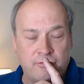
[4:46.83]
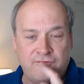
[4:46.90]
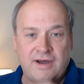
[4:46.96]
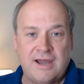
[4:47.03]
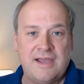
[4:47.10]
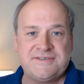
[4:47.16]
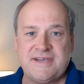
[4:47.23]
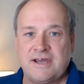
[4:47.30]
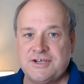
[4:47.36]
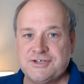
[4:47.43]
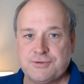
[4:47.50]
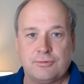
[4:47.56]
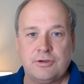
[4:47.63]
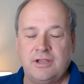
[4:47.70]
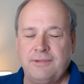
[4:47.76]
Viasat is
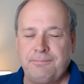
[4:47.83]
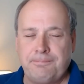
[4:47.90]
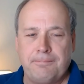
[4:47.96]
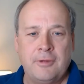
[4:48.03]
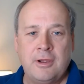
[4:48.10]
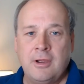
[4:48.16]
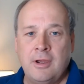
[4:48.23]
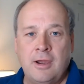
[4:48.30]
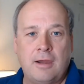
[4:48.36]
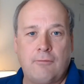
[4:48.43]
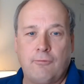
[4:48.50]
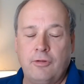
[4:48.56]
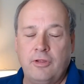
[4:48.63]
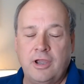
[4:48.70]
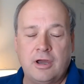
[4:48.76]
really
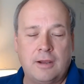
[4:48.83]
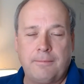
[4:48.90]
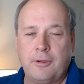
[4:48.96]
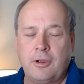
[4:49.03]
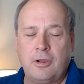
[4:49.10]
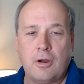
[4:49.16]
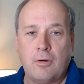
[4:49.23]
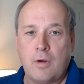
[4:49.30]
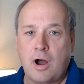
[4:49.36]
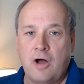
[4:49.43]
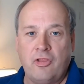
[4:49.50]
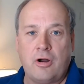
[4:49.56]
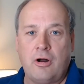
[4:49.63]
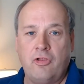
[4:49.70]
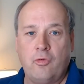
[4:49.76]
going to go
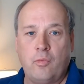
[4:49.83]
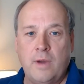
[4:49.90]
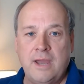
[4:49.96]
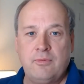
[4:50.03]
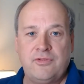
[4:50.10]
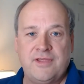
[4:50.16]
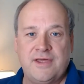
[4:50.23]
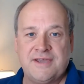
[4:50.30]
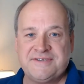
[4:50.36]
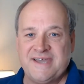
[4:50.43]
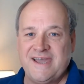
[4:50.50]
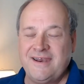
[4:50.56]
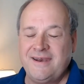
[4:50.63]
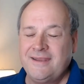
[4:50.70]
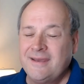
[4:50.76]
all the way with this,
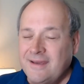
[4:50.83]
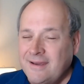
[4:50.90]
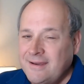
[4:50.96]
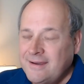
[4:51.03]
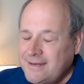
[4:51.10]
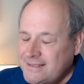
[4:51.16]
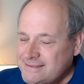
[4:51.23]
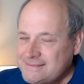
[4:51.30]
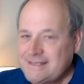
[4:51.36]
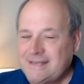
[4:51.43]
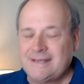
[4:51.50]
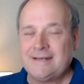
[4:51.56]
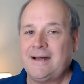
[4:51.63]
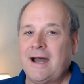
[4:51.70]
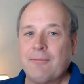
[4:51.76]
and
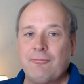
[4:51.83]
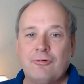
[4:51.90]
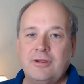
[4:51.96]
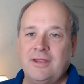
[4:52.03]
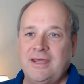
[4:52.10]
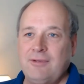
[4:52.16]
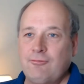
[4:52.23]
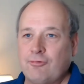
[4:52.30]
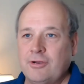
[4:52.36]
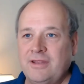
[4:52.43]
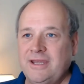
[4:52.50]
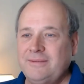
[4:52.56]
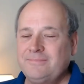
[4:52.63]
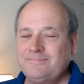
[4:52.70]
I'm really